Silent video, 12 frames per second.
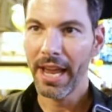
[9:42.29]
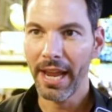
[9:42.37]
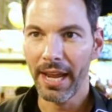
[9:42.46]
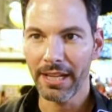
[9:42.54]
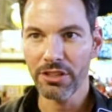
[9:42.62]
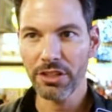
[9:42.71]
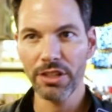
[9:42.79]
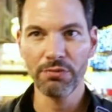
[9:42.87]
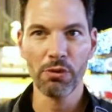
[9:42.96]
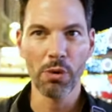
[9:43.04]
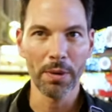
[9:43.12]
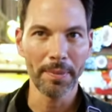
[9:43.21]
and
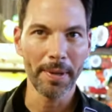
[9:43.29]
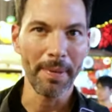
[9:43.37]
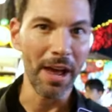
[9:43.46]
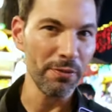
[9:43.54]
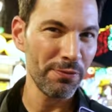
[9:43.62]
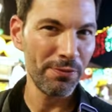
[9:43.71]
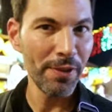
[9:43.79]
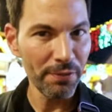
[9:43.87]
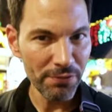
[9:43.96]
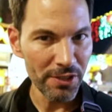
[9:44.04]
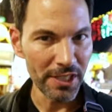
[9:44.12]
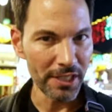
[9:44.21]
64 would be about
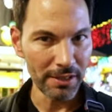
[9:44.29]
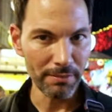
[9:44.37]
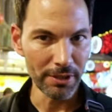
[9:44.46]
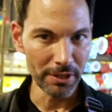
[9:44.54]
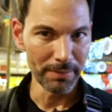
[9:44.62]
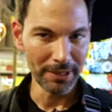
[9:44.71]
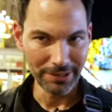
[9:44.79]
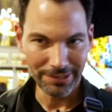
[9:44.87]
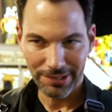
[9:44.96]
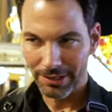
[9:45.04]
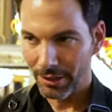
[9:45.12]
50 millimeters.